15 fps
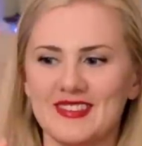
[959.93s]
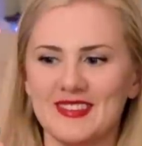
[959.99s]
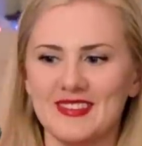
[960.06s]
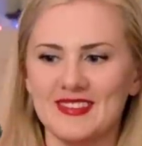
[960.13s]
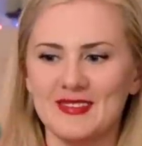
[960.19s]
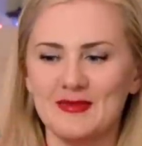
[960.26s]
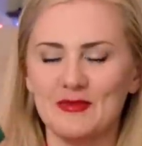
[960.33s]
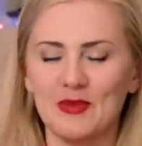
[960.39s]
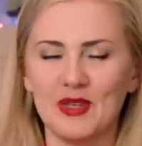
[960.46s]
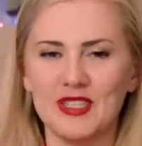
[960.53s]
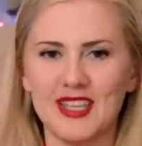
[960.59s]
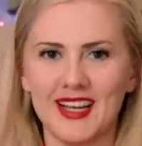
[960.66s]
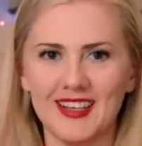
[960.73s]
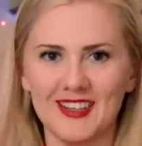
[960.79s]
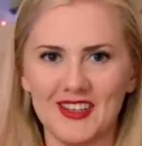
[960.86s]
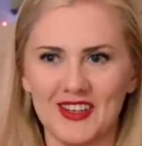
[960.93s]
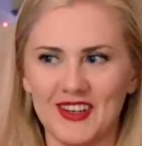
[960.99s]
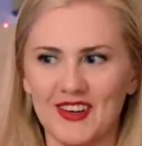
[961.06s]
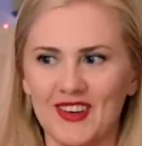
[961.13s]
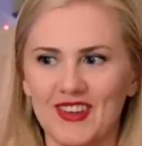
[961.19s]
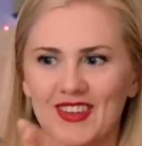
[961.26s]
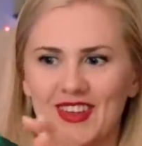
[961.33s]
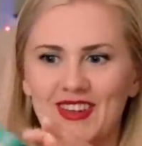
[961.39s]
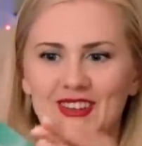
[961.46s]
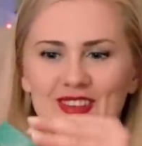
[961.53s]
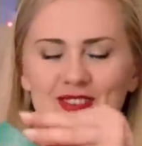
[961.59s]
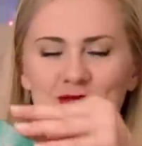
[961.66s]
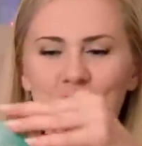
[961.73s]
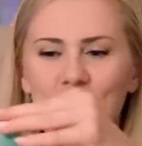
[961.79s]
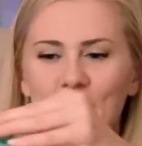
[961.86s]
um, protector,
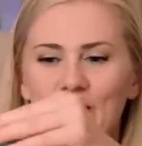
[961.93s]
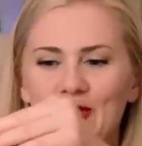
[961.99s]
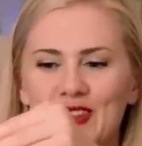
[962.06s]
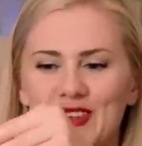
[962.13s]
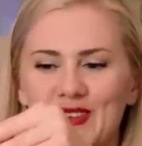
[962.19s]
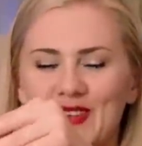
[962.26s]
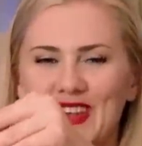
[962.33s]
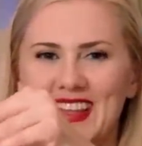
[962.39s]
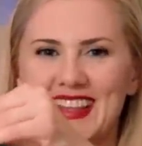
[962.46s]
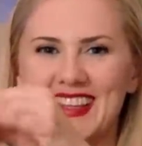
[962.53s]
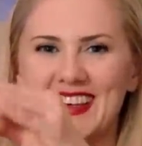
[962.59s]
like to hold it with.